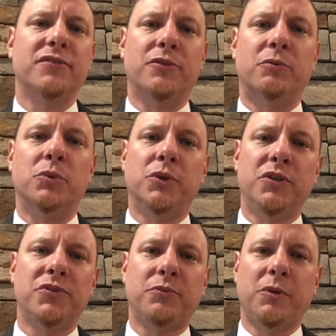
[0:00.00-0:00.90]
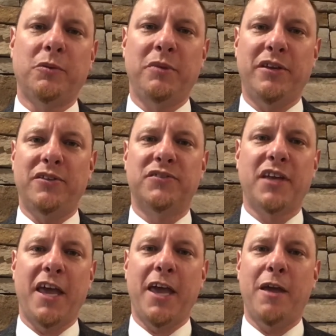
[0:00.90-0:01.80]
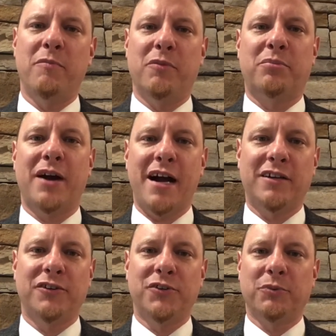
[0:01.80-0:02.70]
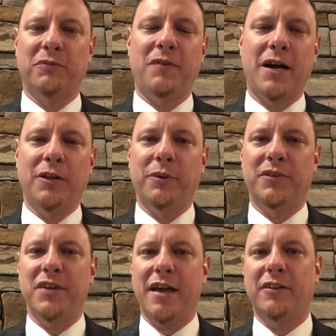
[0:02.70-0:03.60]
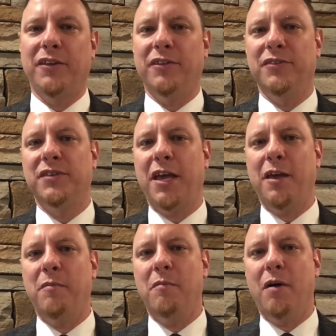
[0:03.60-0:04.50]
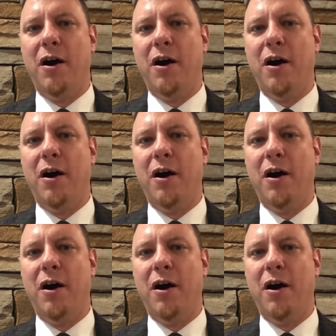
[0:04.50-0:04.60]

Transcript: The rules will be the same. The proctors will follow exactly the same